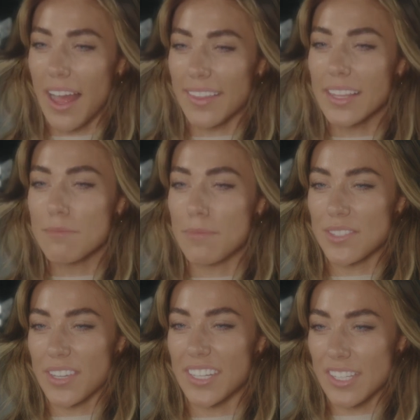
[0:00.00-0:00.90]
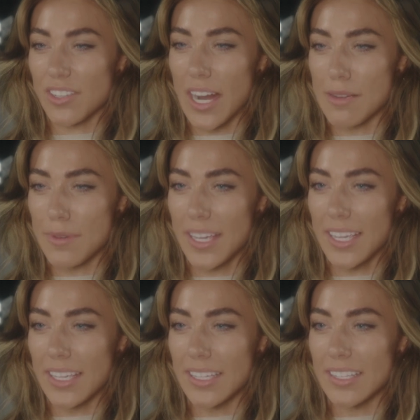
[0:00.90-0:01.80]
think the best way to describe it
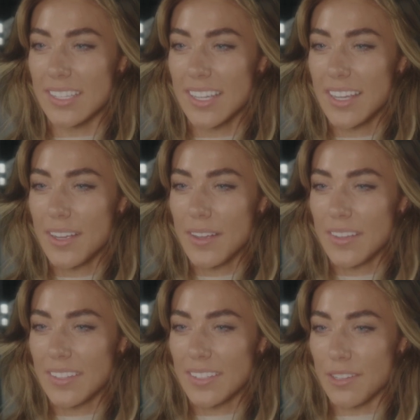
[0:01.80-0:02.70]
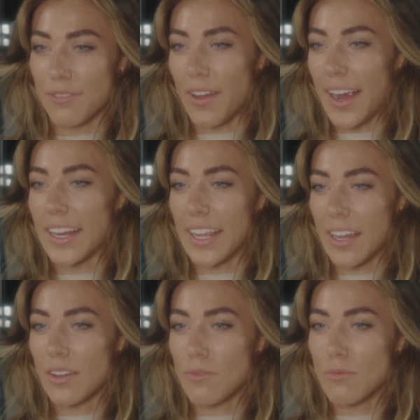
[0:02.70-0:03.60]
is
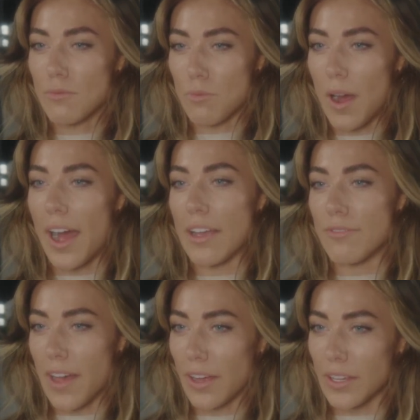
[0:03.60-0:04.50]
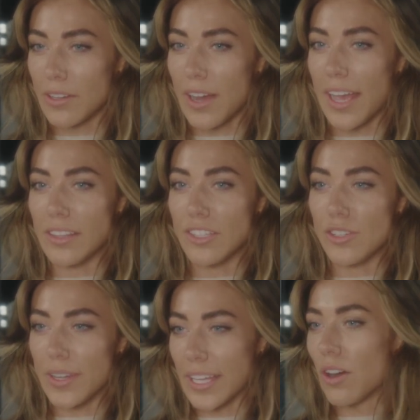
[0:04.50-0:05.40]
defining what I value and
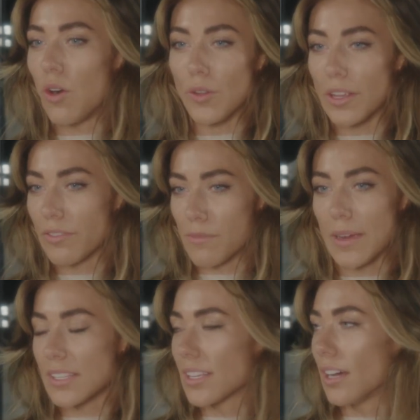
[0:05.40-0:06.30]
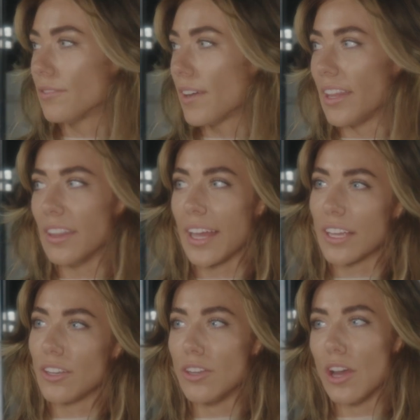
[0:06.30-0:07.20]
doing it only for myself and
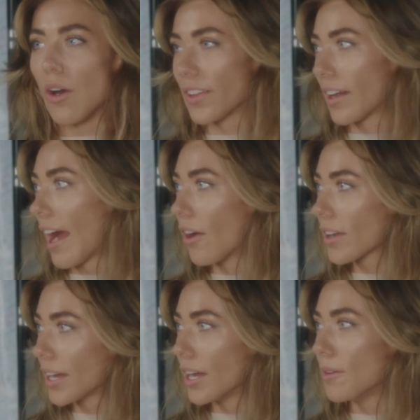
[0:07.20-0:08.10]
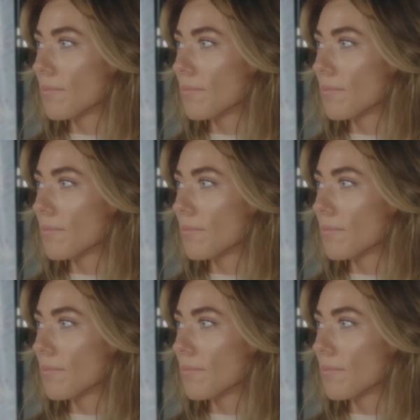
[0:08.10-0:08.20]
like no other outcome.